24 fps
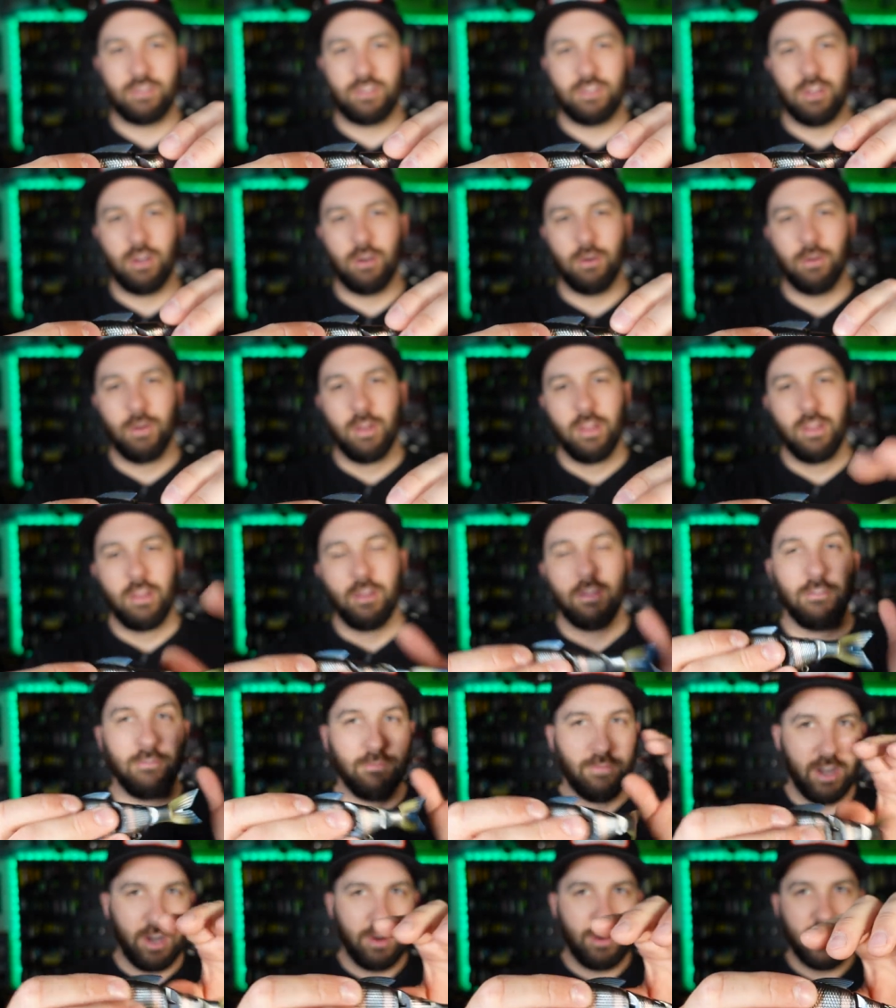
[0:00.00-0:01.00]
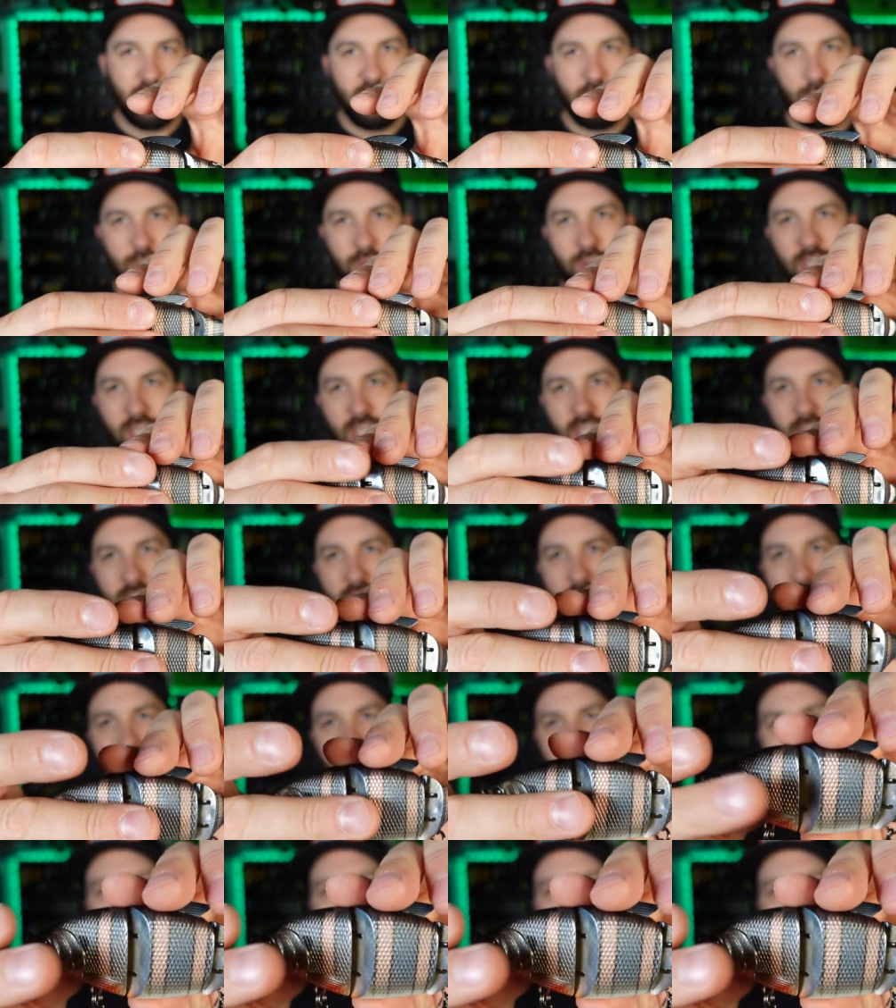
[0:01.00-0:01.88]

So very unique